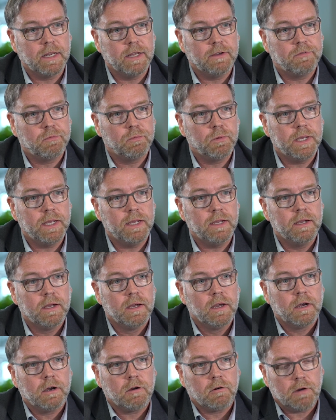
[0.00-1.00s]
If we
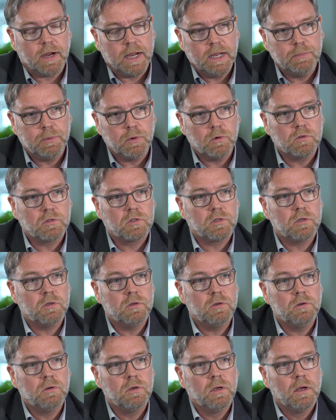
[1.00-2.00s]
are able
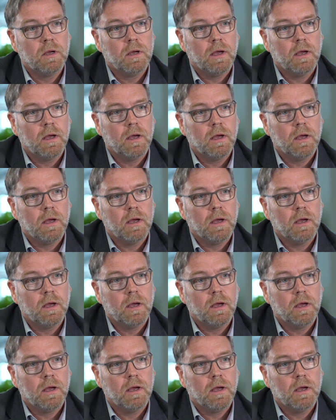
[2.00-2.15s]
to